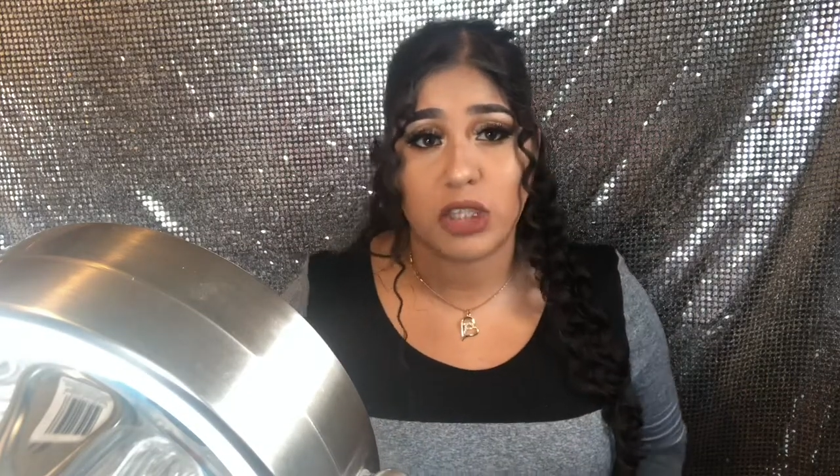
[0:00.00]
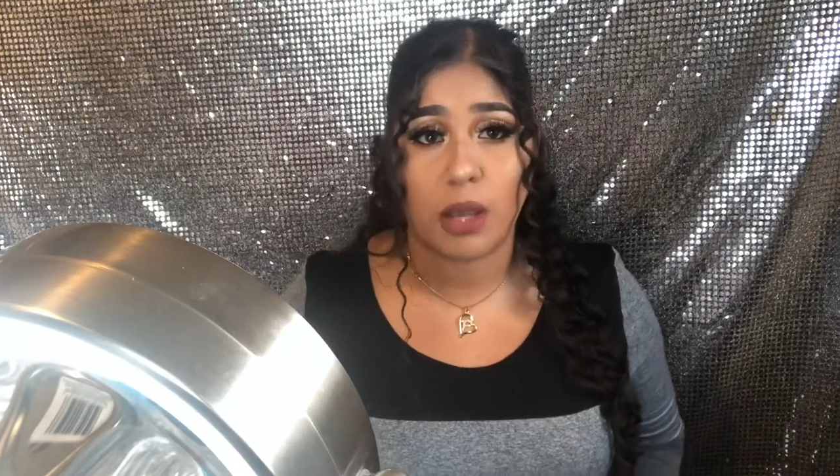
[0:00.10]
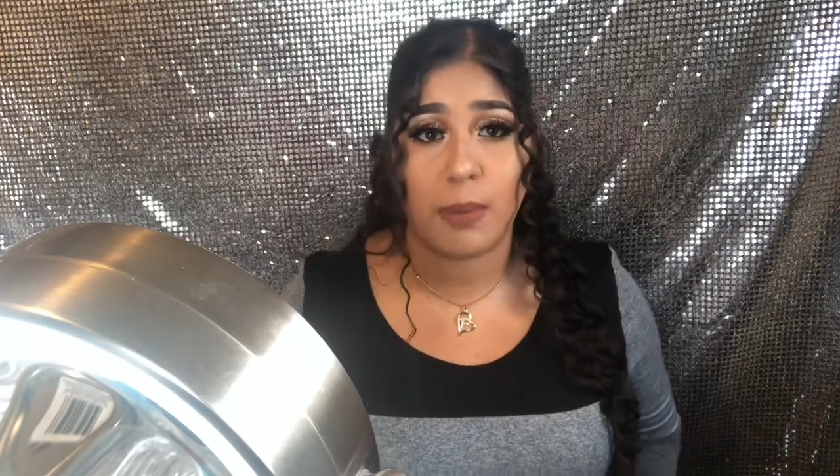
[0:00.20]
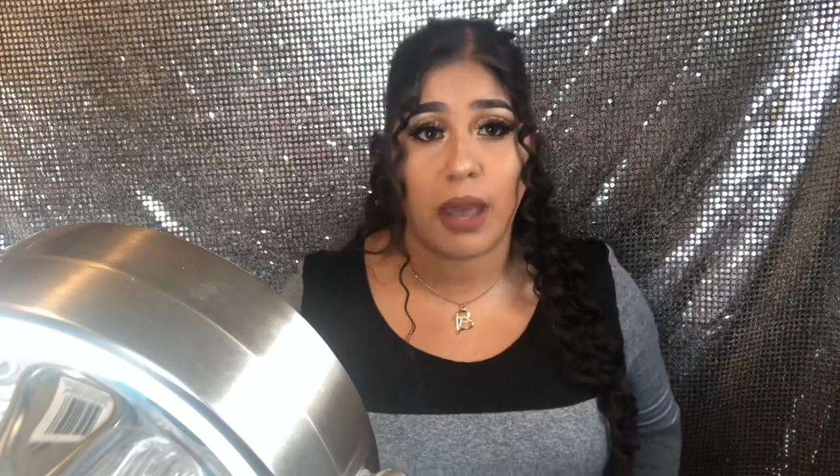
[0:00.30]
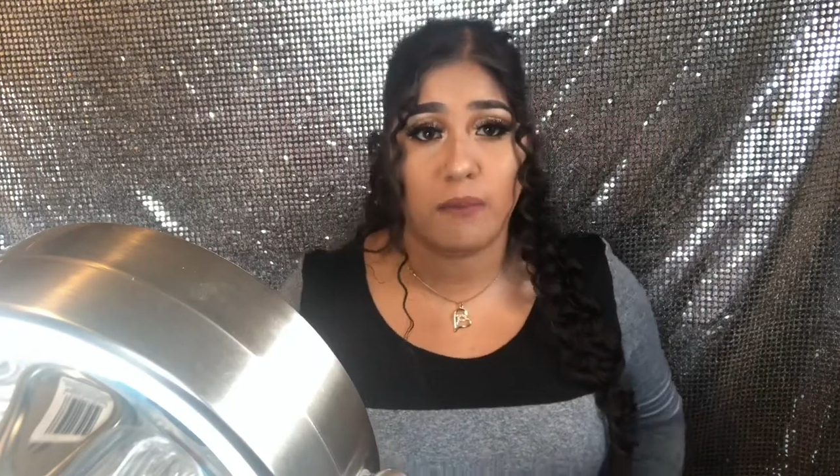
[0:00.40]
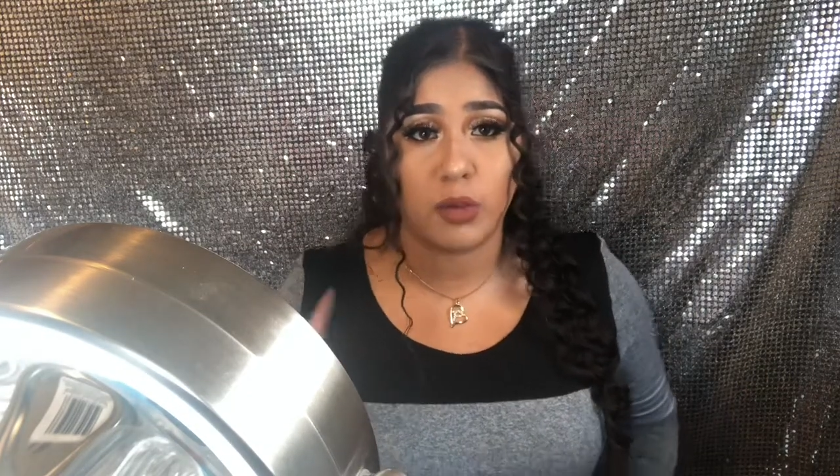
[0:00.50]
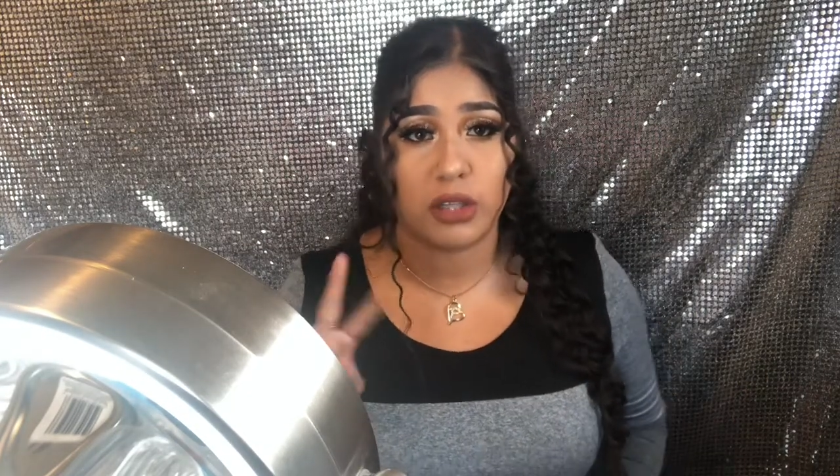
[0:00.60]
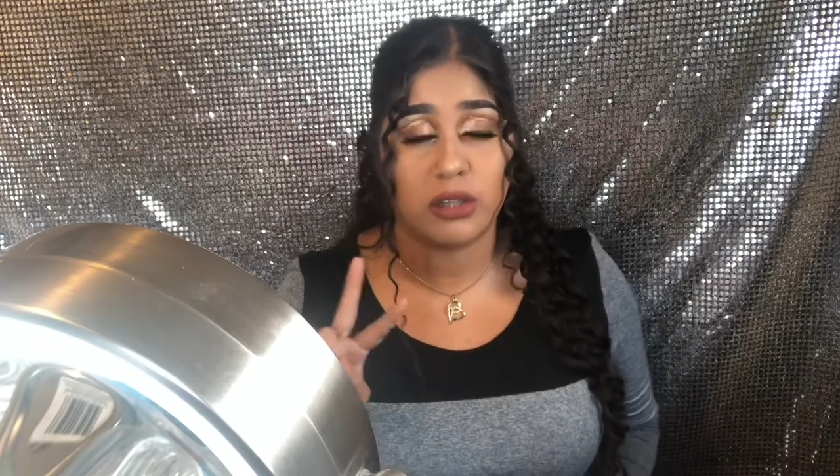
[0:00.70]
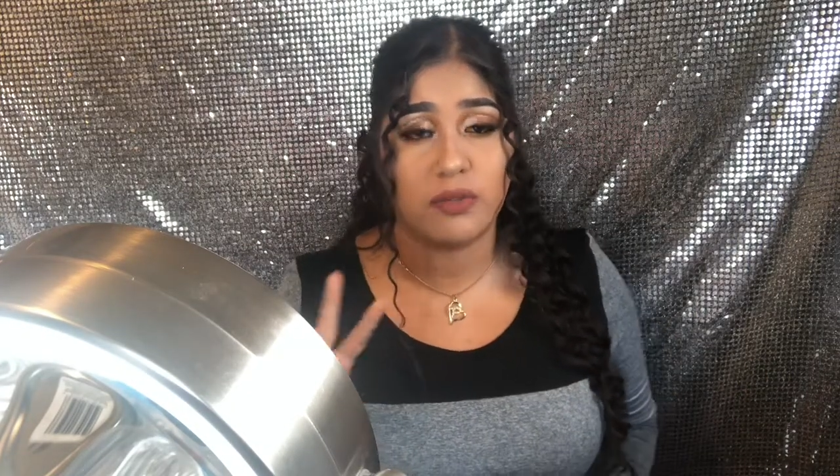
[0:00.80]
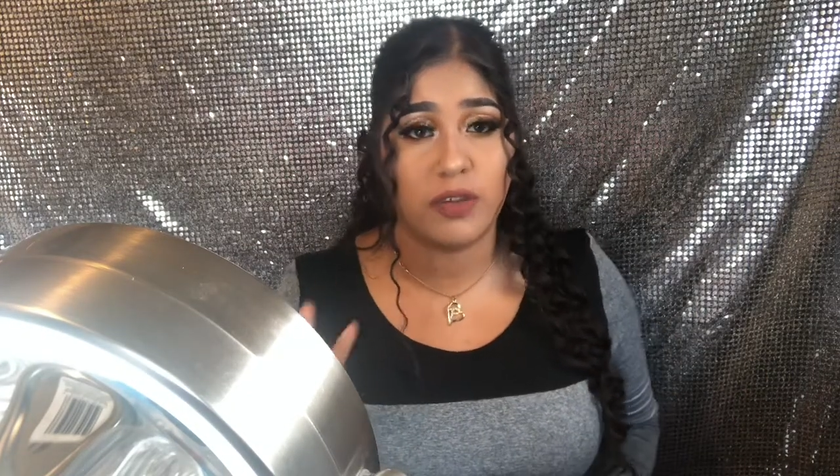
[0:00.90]
So I'm gonna have both
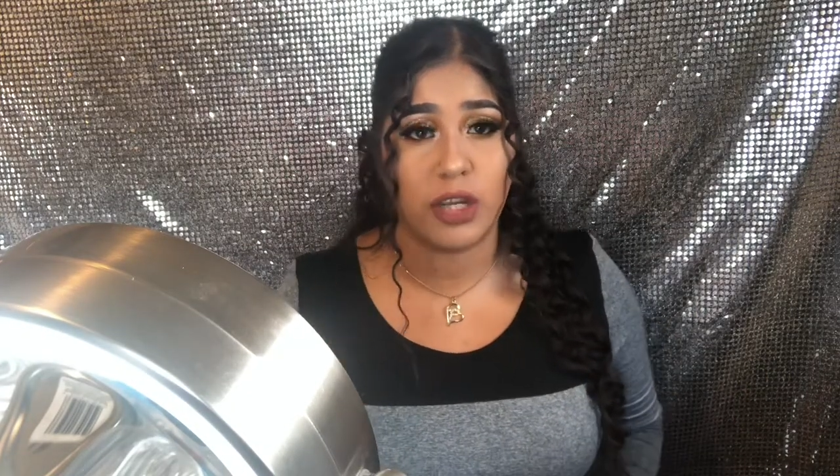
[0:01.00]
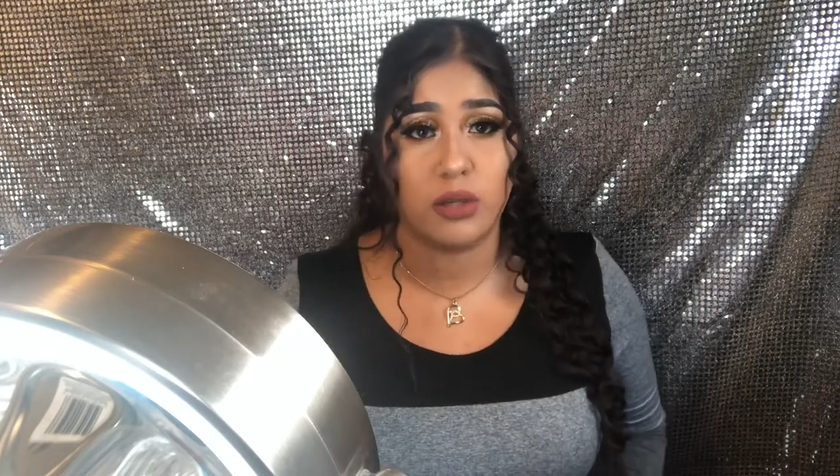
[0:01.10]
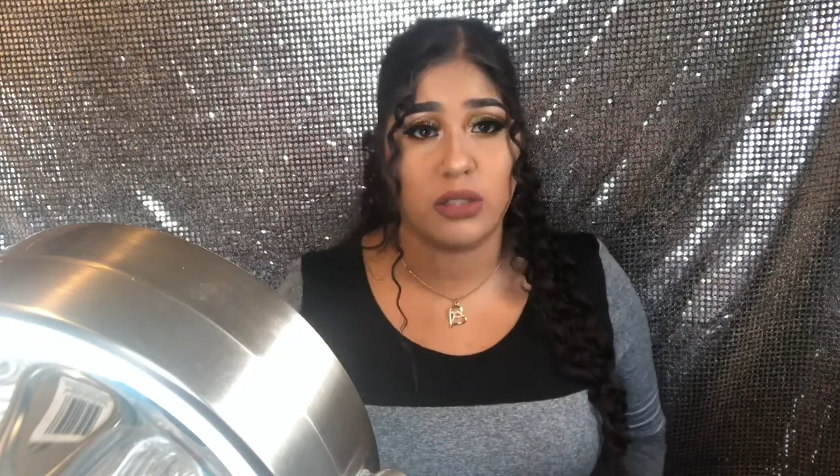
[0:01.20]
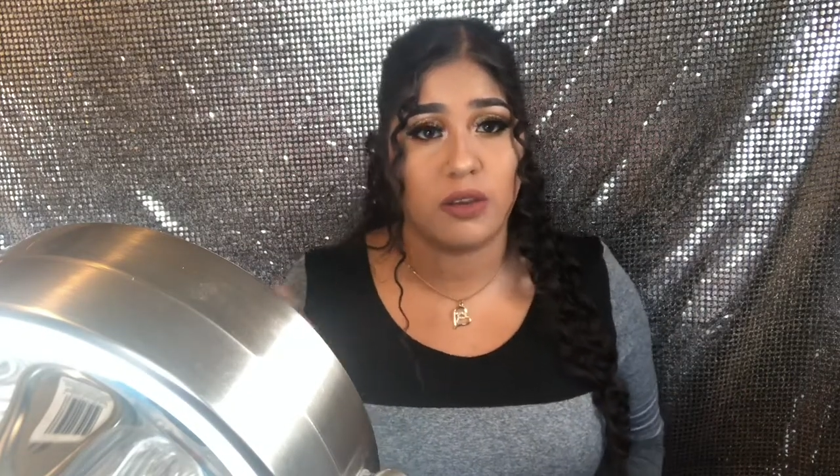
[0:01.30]
the videos.